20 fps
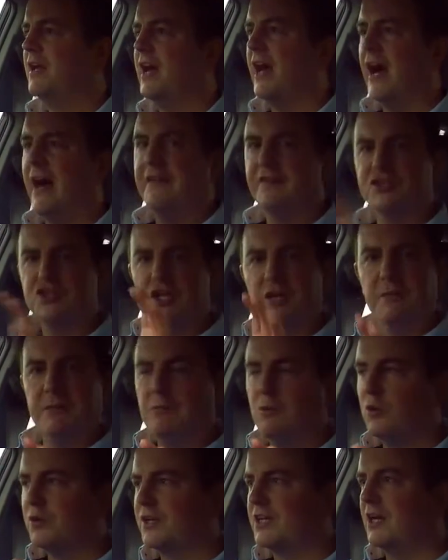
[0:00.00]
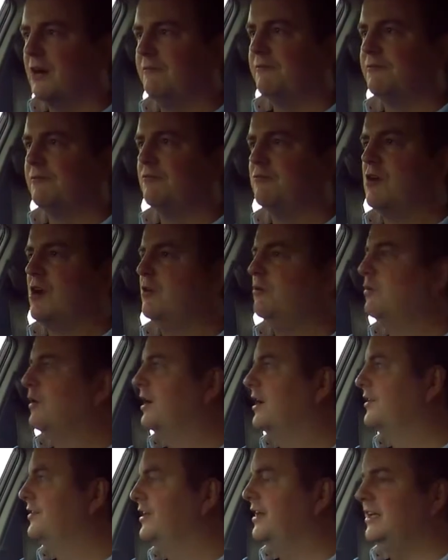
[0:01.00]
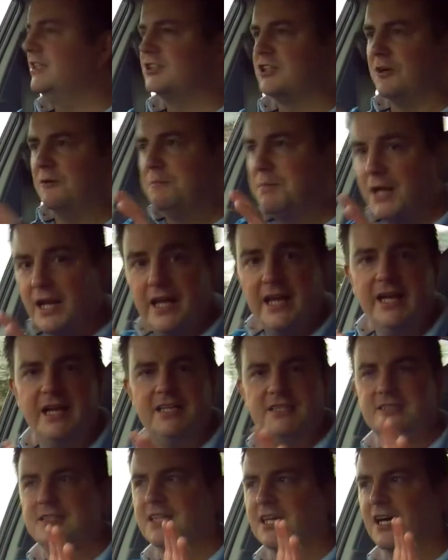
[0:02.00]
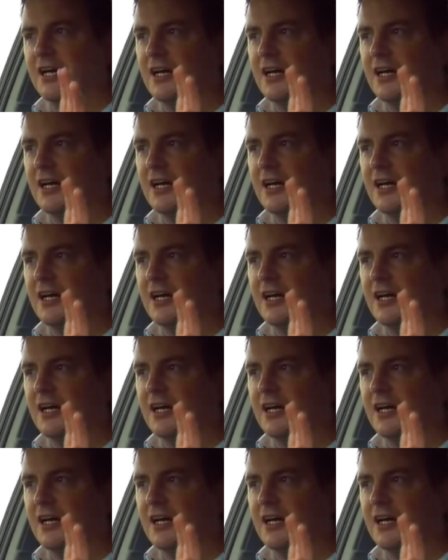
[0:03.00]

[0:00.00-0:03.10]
And there's going to be more to come from Roadworthy, so please,